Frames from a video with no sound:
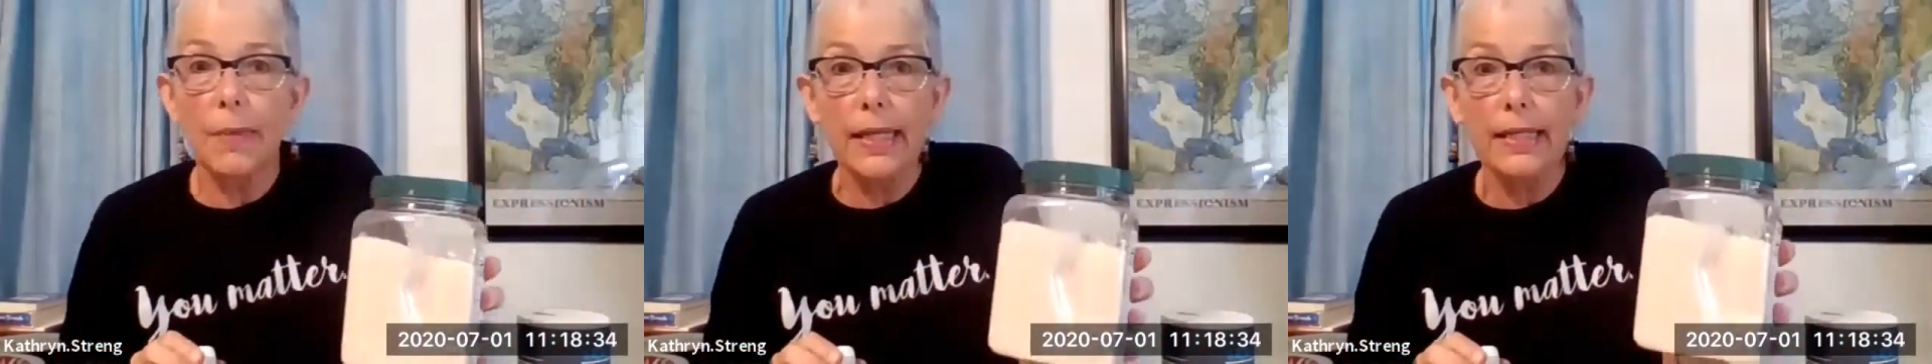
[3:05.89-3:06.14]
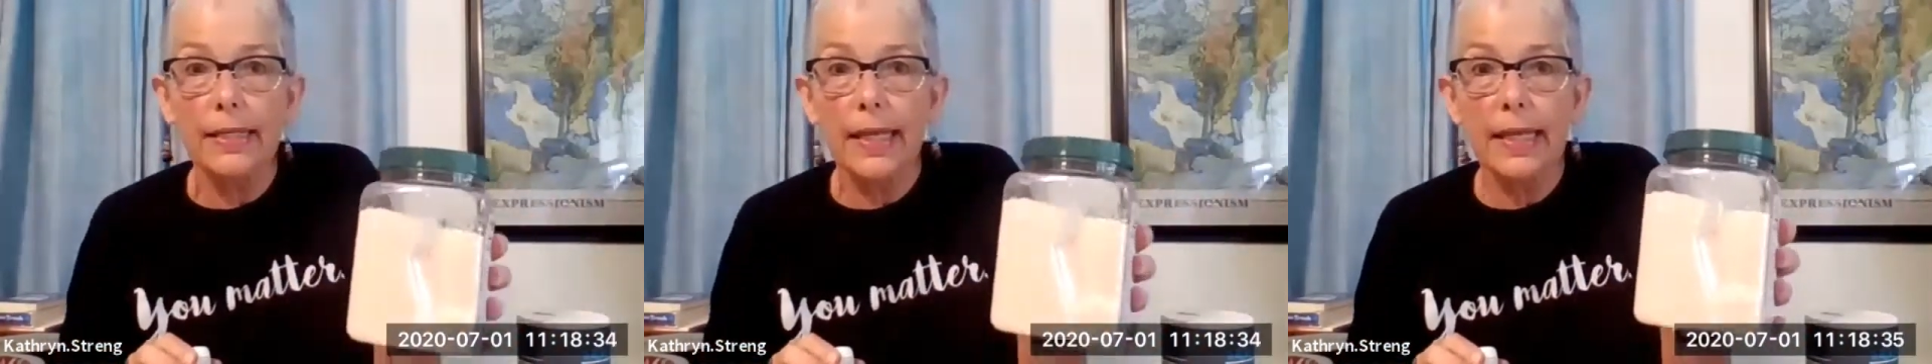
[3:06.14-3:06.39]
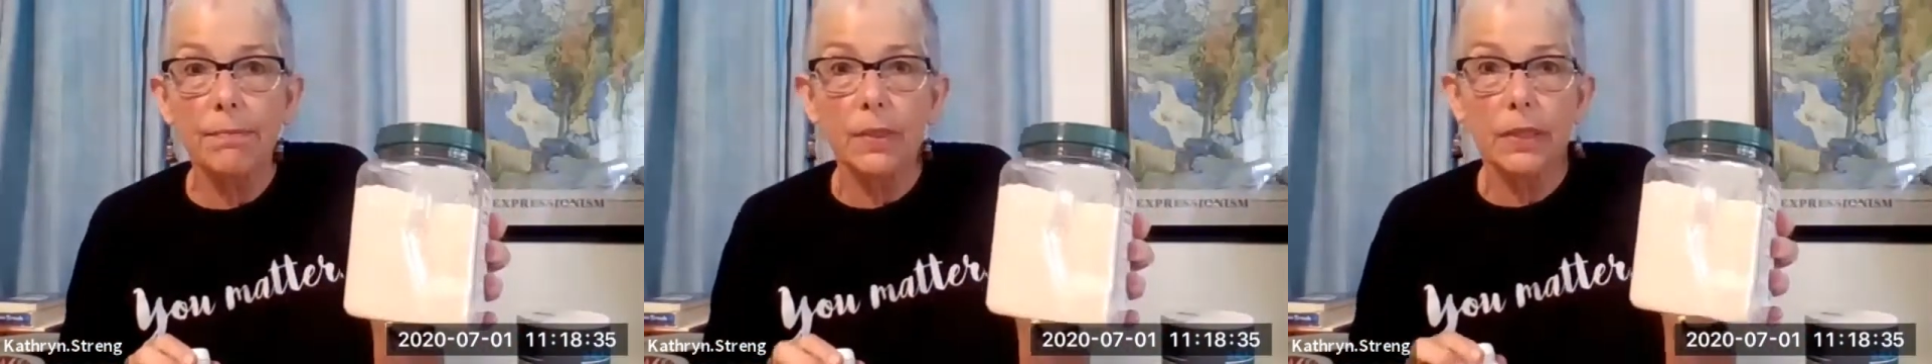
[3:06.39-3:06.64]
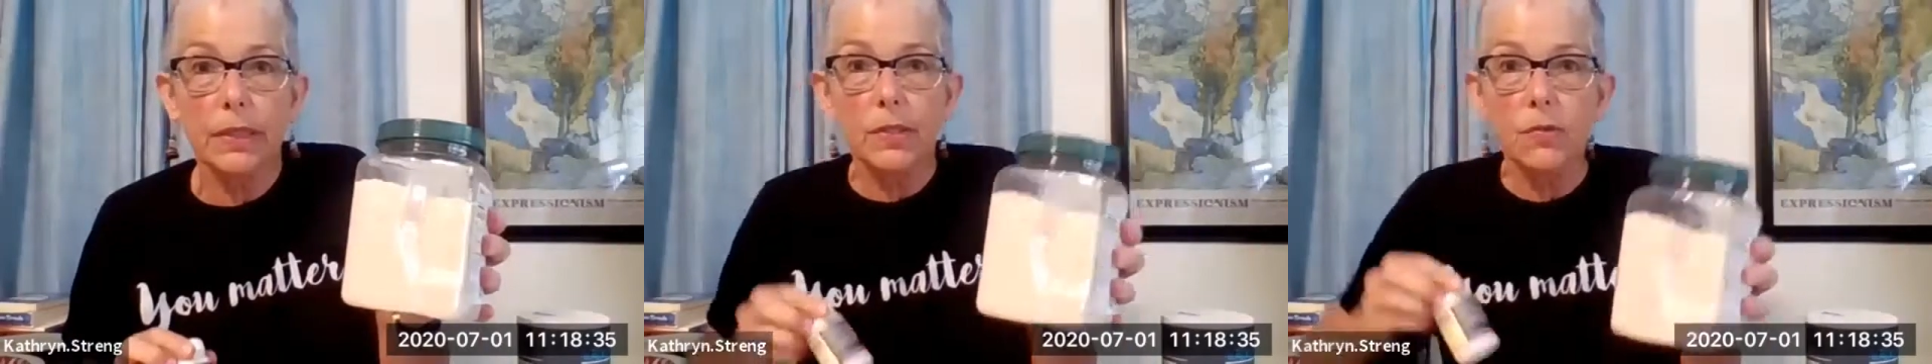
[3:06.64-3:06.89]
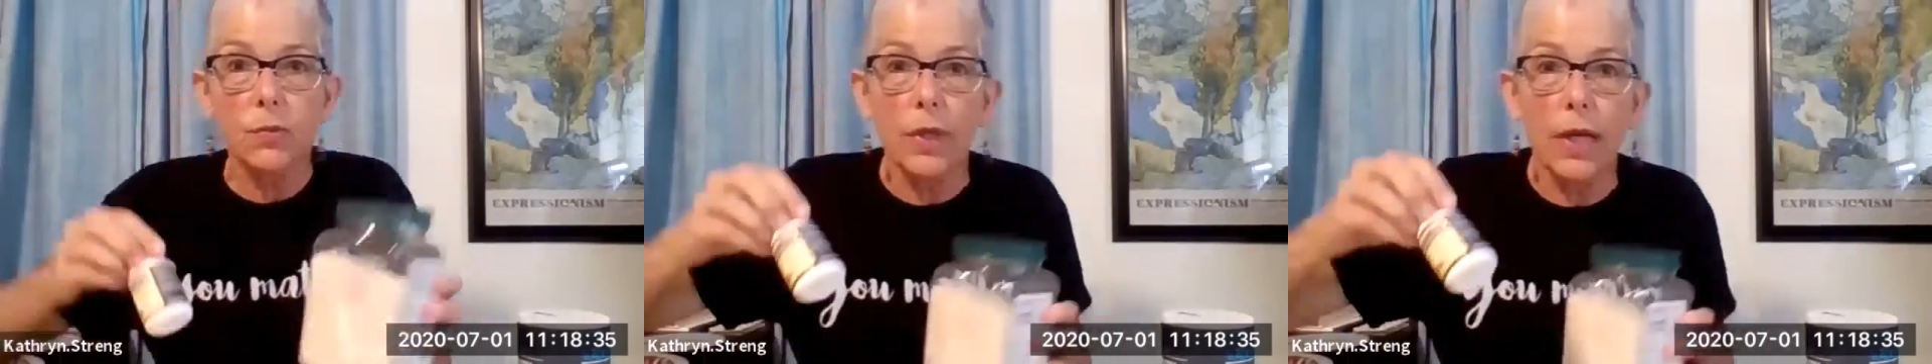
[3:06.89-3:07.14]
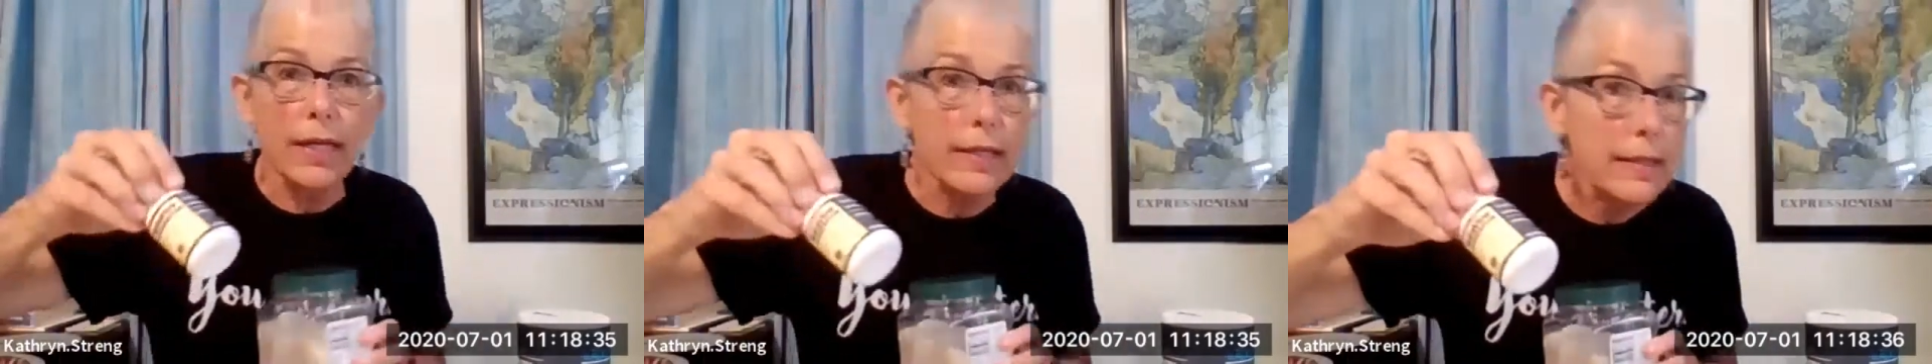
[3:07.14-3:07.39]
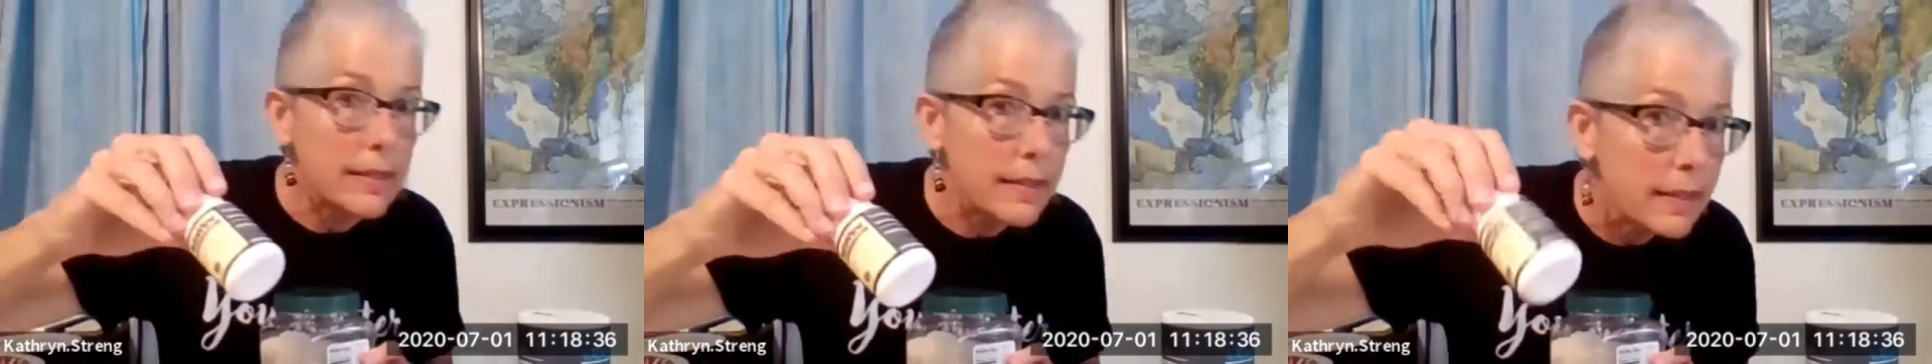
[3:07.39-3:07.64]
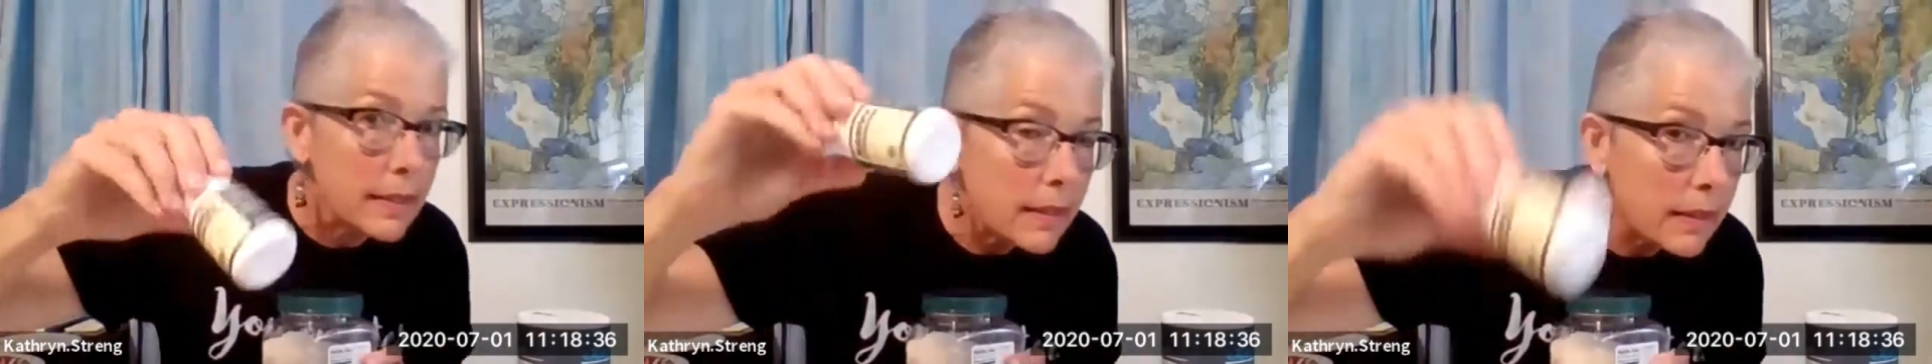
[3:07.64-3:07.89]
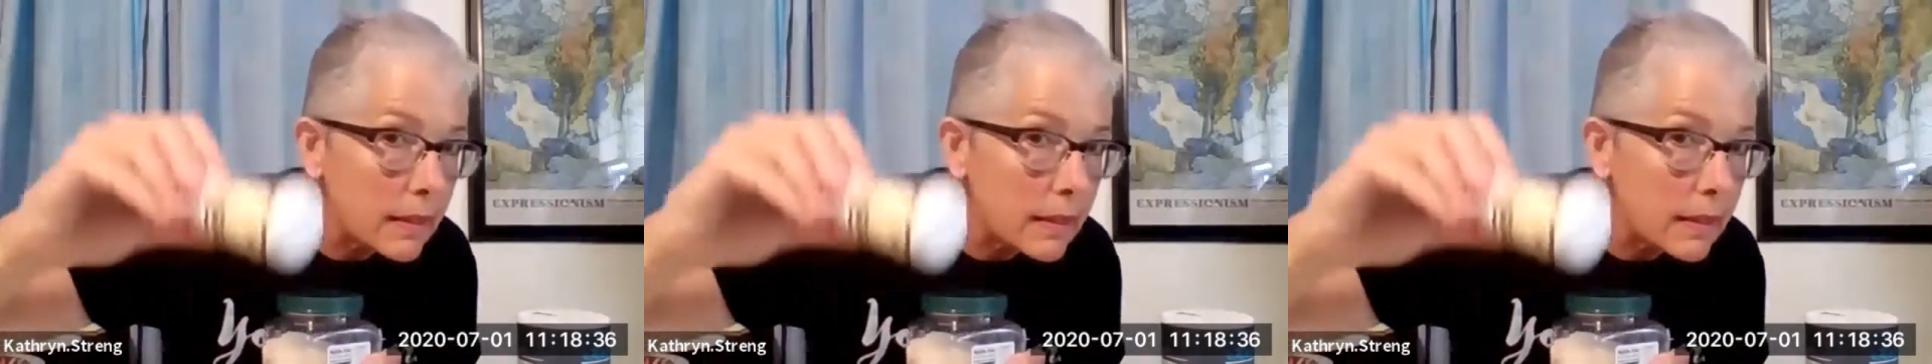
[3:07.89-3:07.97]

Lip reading: my example, is rice.